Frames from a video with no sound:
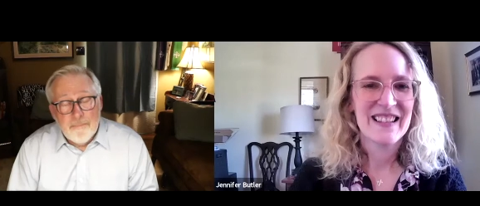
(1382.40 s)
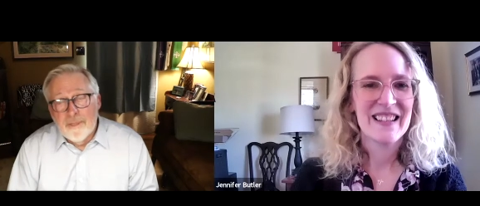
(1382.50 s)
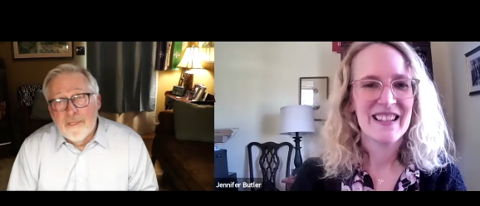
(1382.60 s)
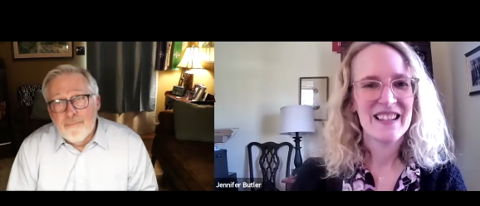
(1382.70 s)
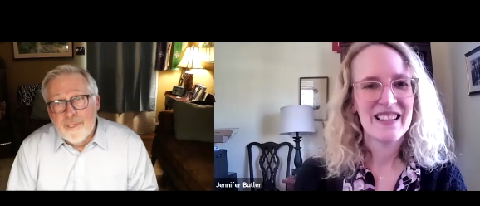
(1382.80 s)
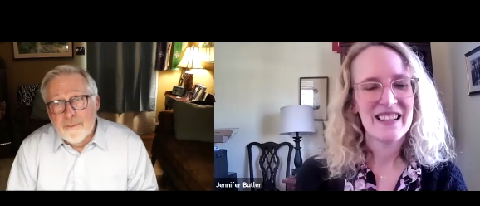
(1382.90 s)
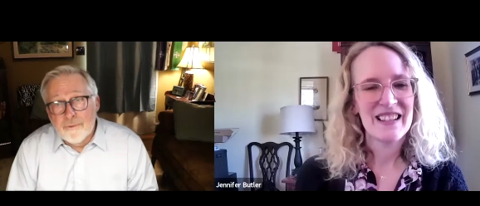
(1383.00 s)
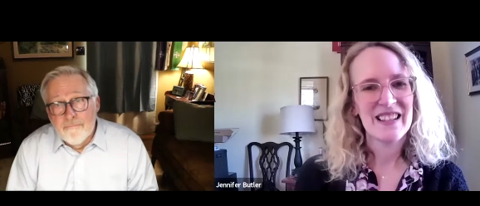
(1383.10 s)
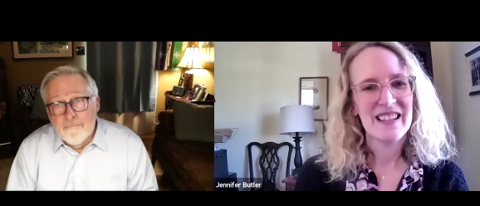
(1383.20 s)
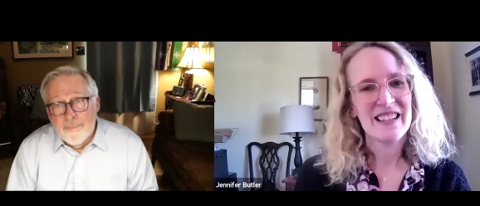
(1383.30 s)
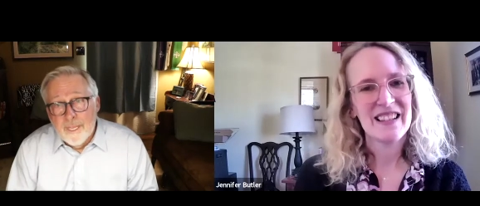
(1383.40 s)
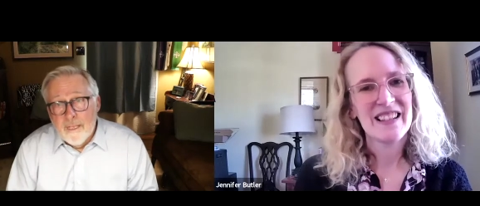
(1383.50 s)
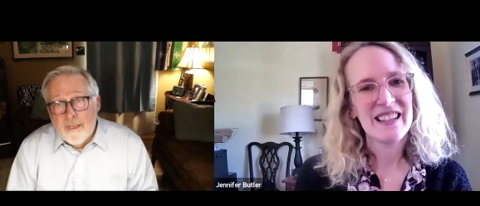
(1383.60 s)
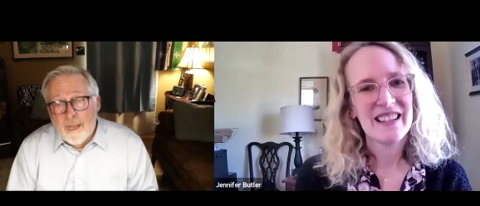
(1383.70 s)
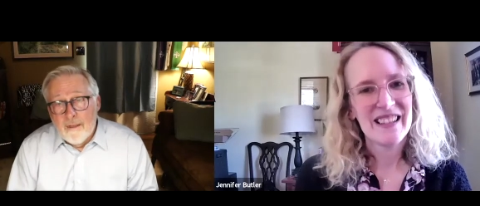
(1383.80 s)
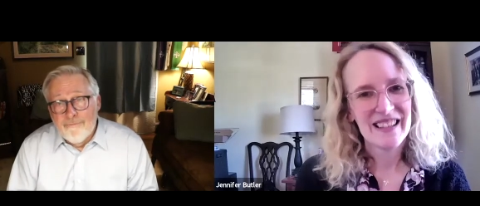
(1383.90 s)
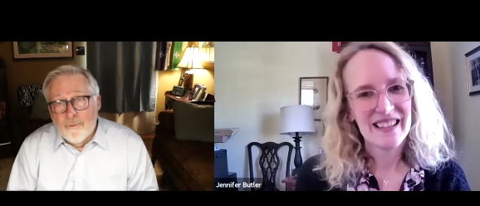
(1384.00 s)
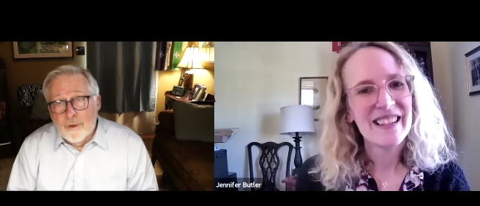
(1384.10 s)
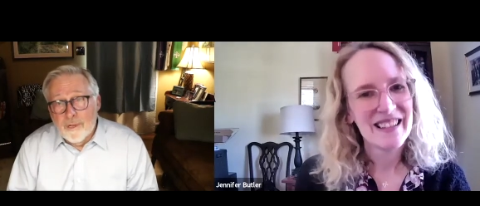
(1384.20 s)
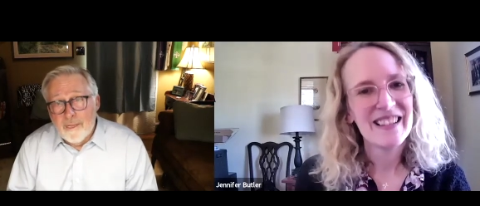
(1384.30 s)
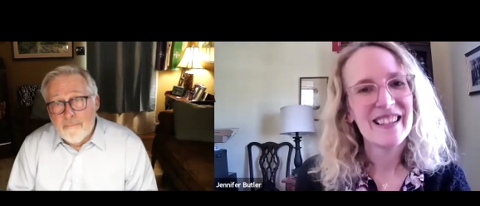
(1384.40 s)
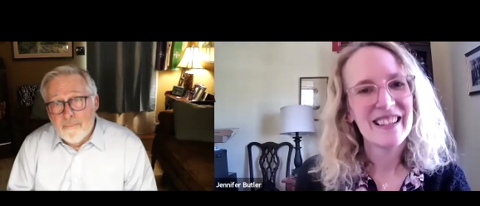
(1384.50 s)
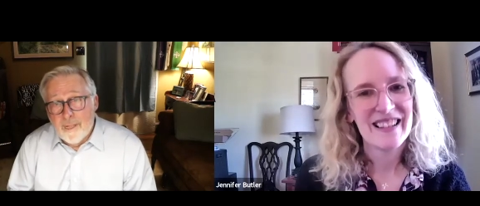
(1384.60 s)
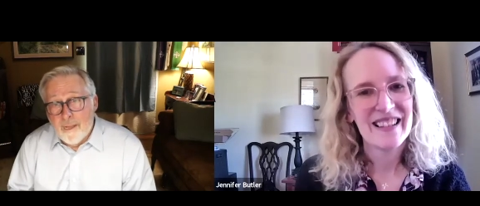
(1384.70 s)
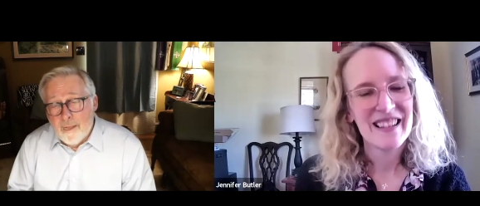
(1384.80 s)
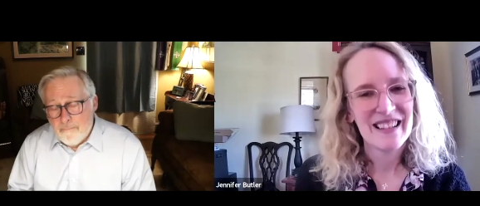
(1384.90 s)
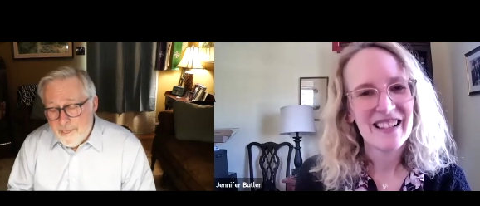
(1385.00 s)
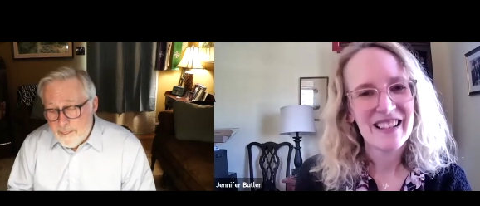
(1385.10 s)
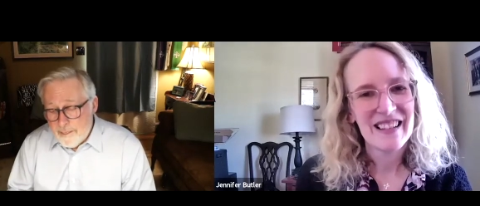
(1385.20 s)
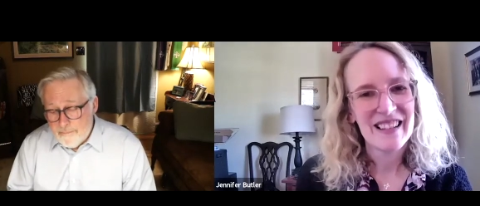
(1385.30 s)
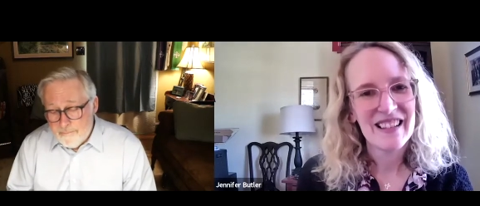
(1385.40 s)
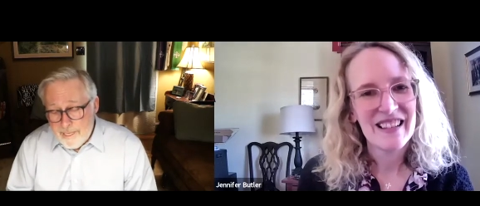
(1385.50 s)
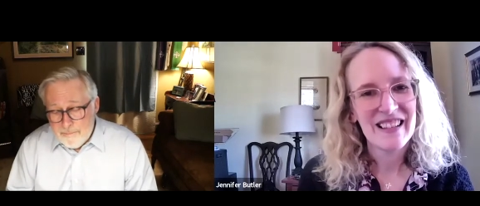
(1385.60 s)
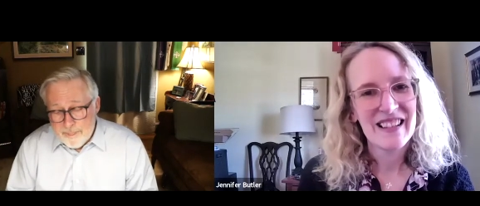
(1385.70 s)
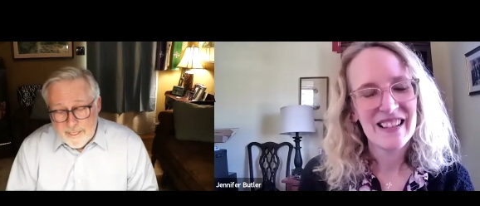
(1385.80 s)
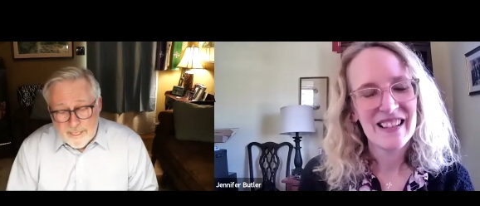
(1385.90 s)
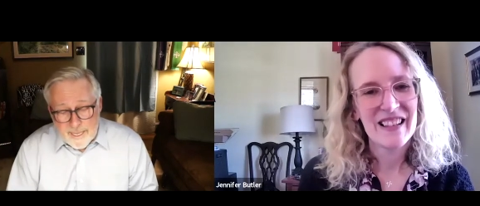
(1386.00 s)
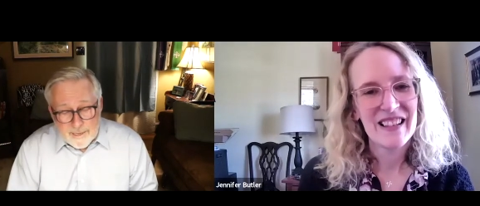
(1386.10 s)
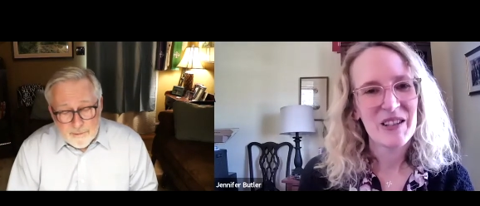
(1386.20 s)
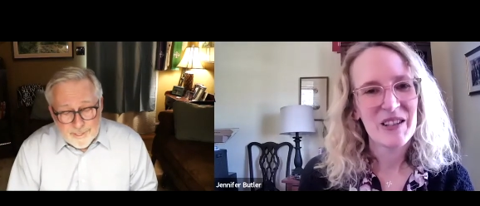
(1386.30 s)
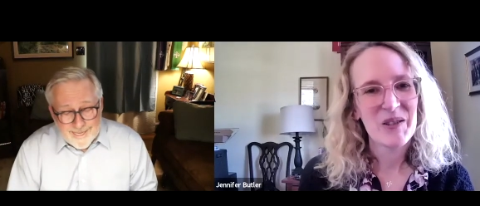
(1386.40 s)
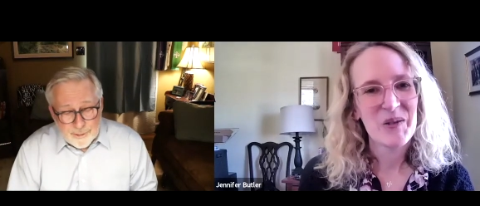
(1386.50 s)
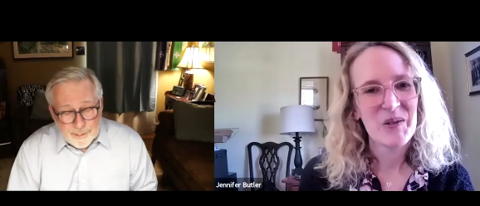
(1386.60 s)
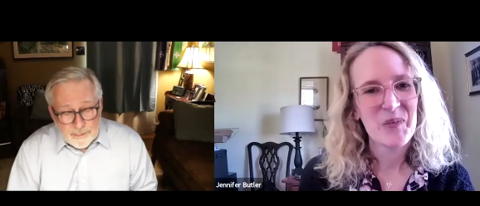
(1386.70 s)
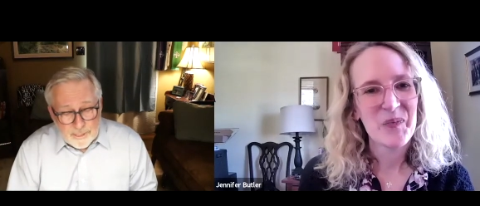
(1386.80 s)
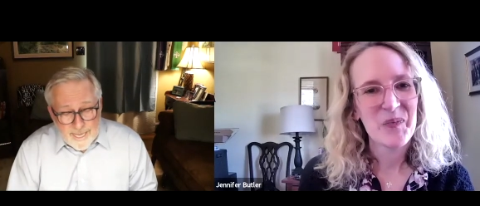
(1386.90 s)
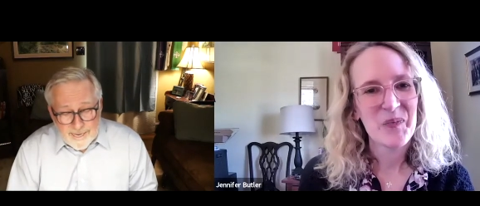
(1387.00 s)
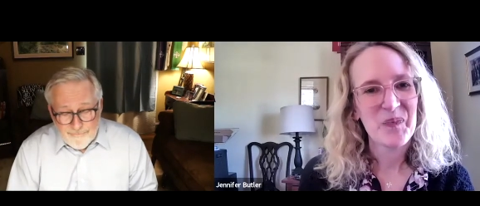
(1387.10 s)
Speaker 1: in the pew, for people in congregational life